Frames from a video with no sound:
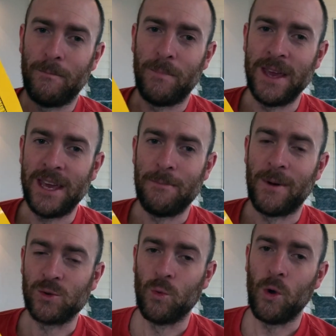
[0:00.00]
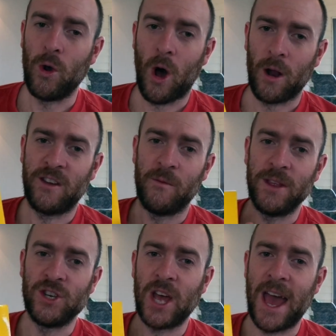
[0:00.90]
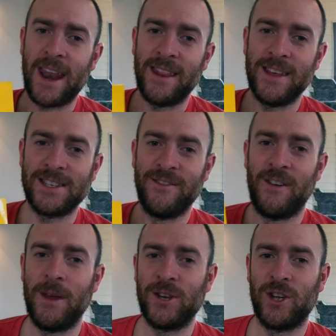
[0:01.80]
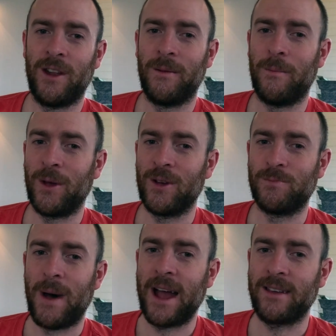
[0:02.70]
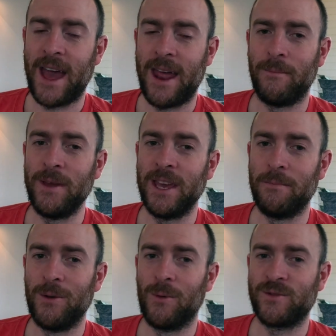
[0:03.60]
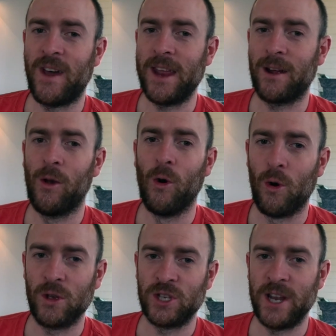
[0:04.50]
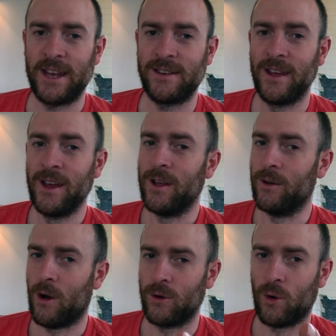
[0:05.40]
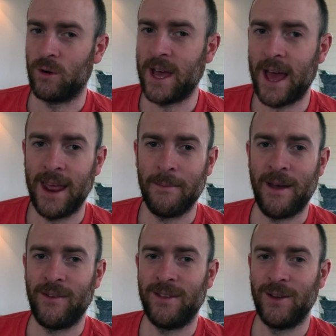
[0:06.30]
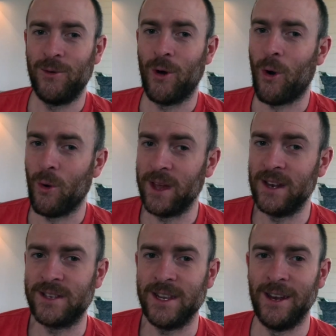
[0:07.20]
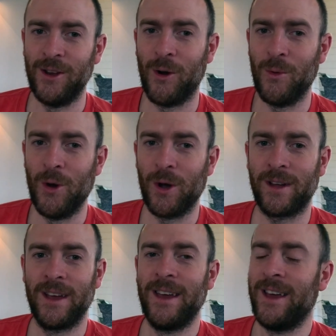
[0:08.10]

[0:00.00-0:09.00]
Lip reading: beekeepers would not have been sharing this information, because back then beekeeping was very close-knit. Oh, don't tell him everything you know, he'll steal your work.